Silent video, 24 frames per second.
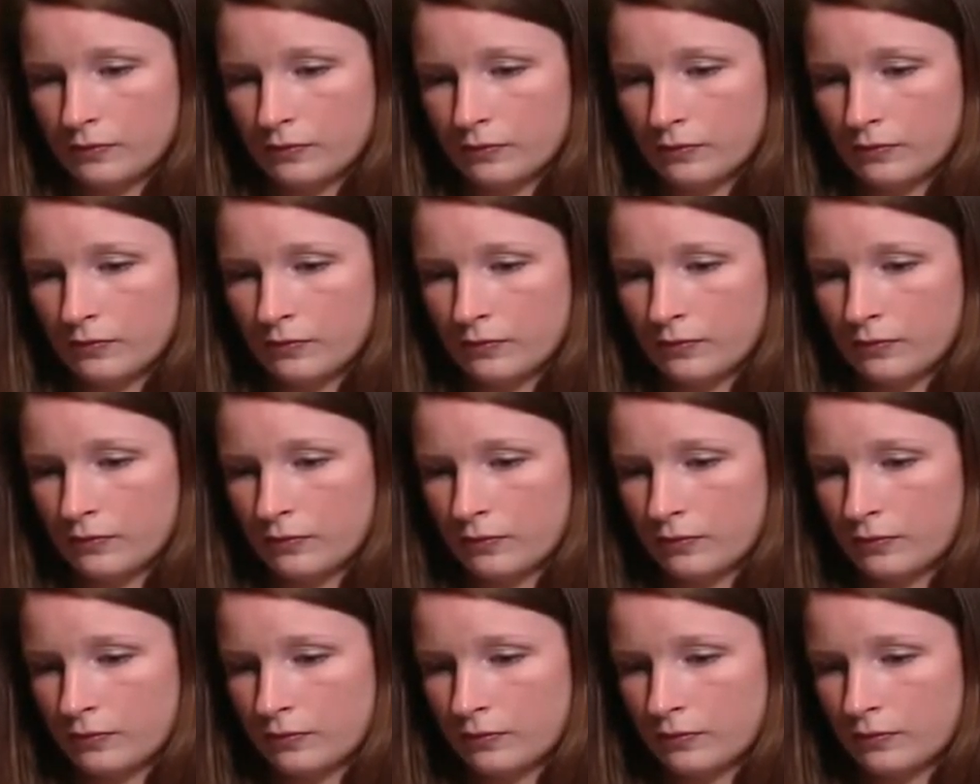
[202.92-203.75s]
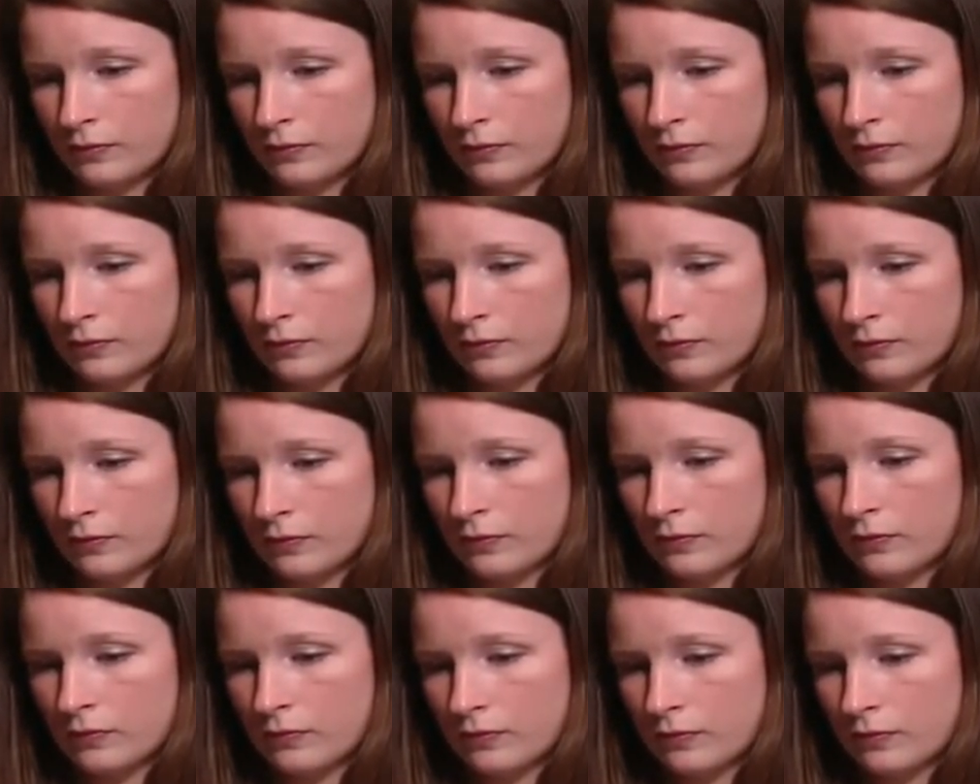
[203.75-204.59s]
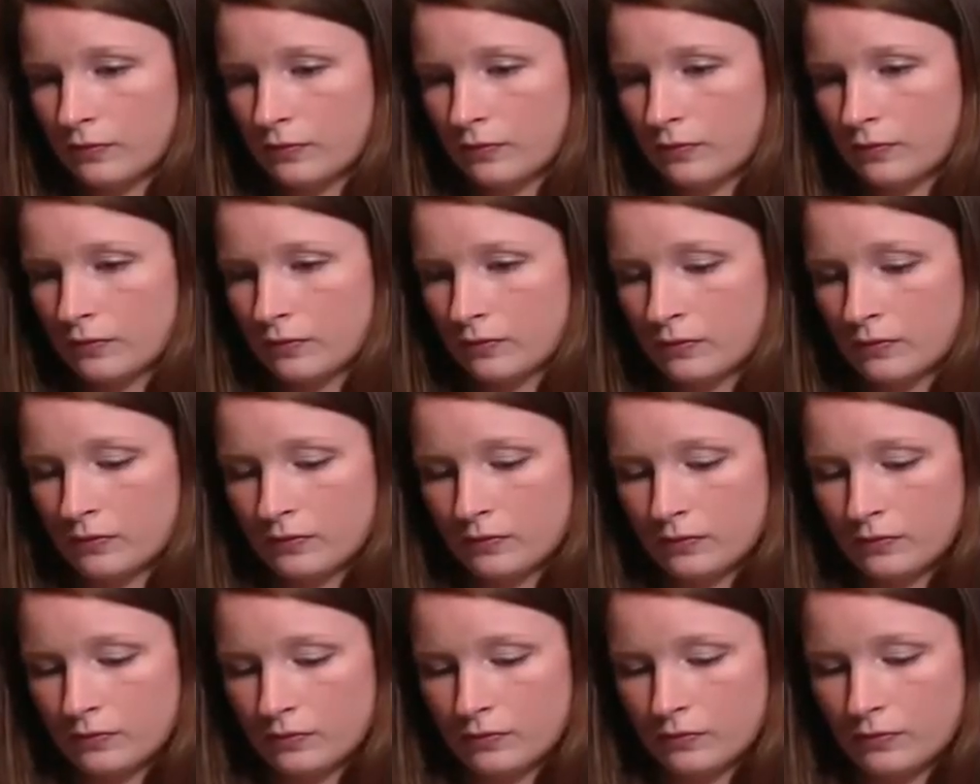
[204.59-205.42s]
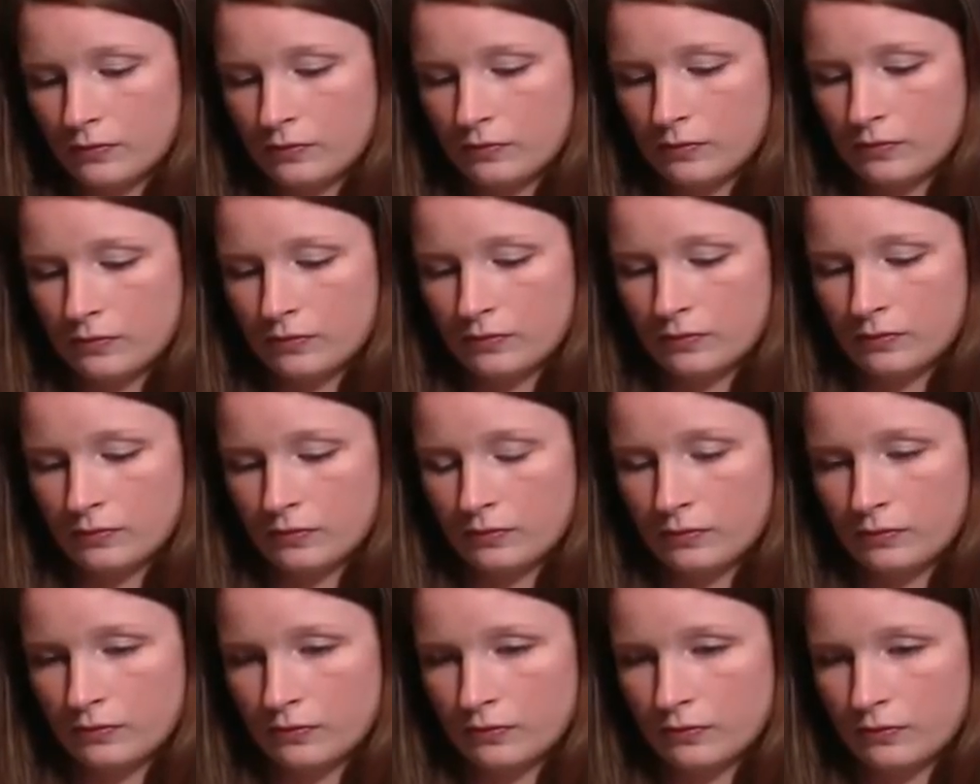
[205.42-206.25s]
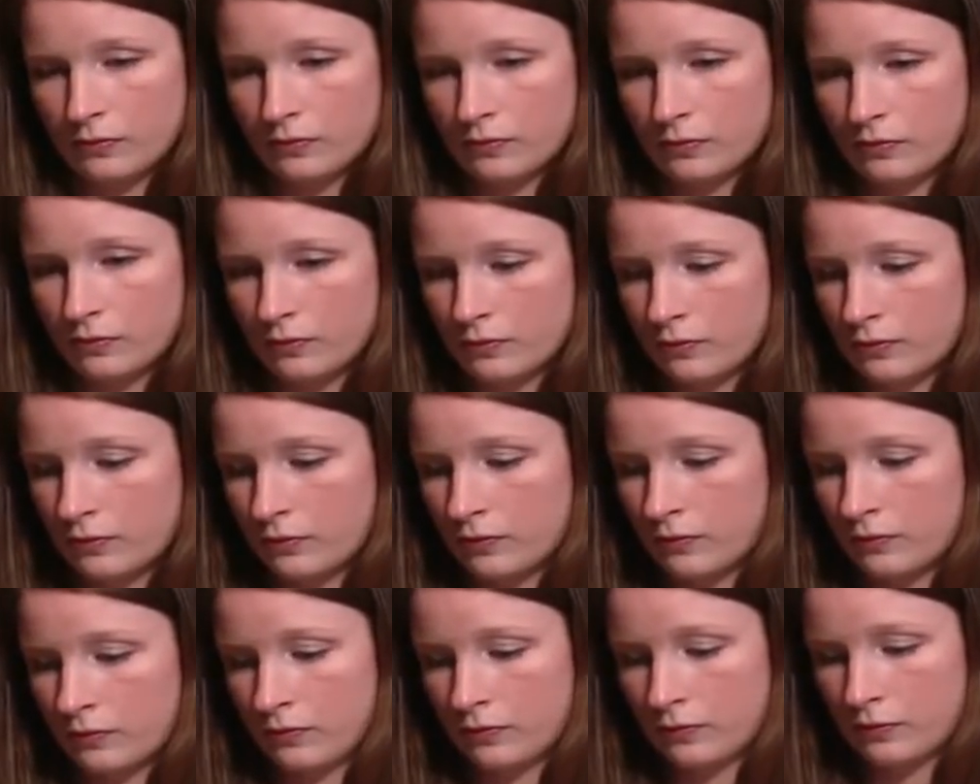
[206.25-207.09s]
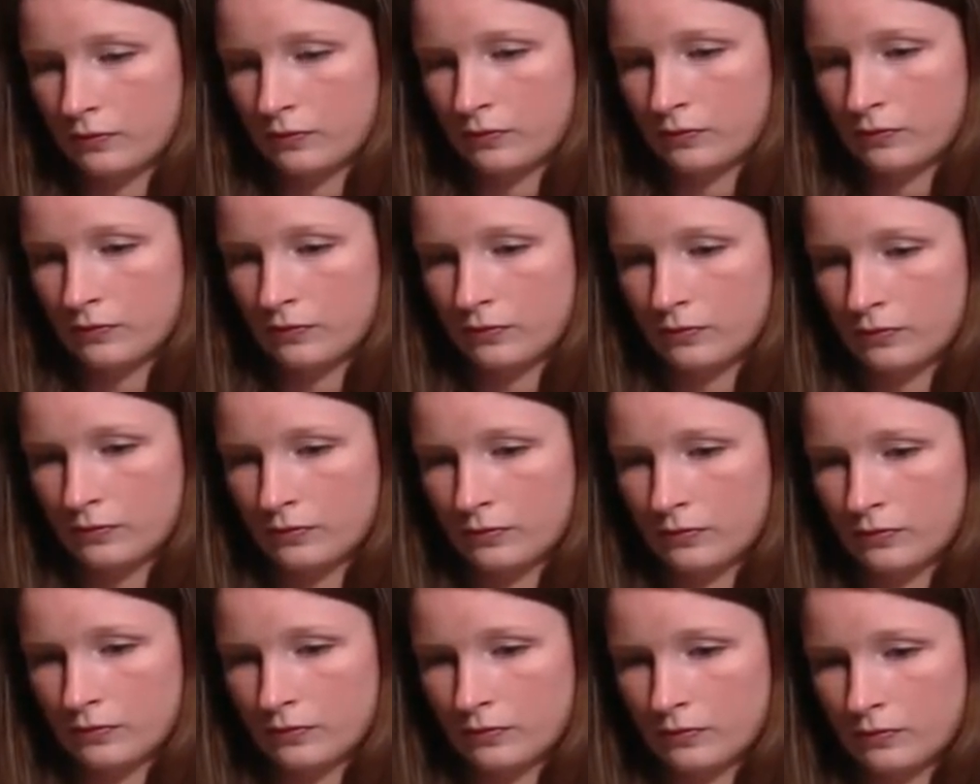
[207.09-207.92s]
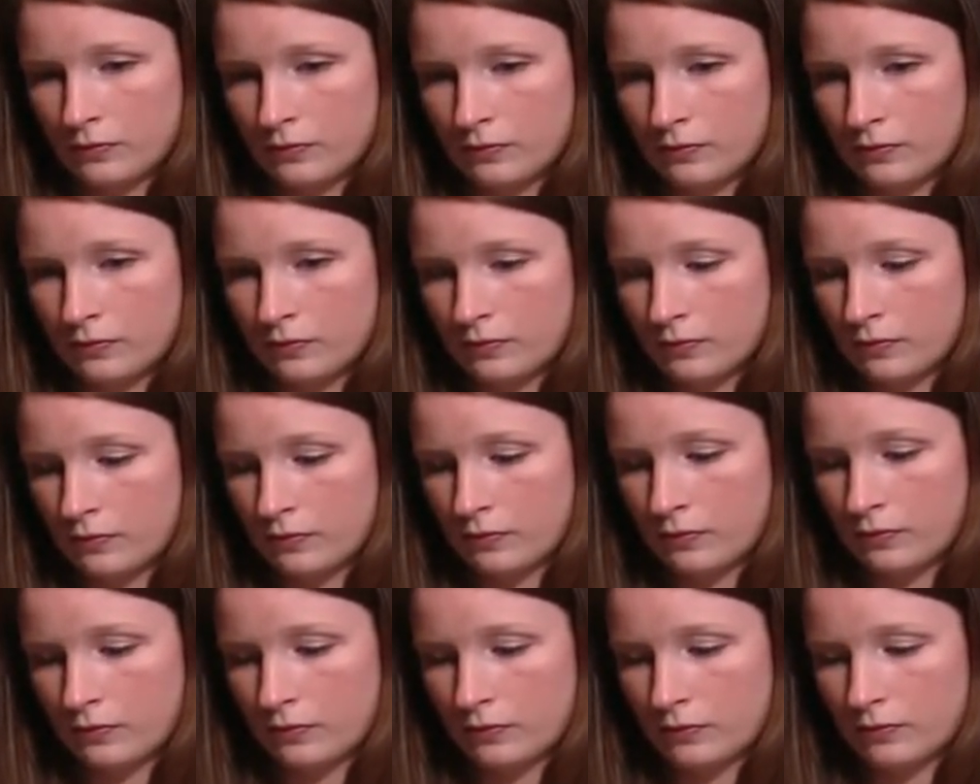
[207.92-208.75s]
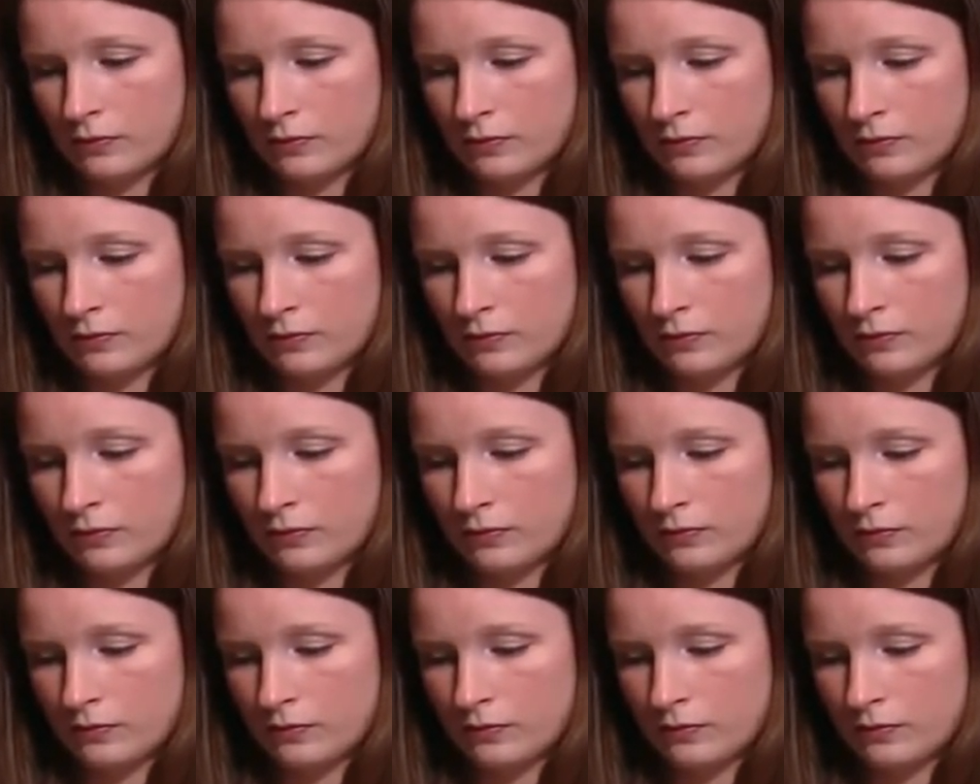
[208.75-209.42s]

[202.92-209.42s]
The person shown says nothing.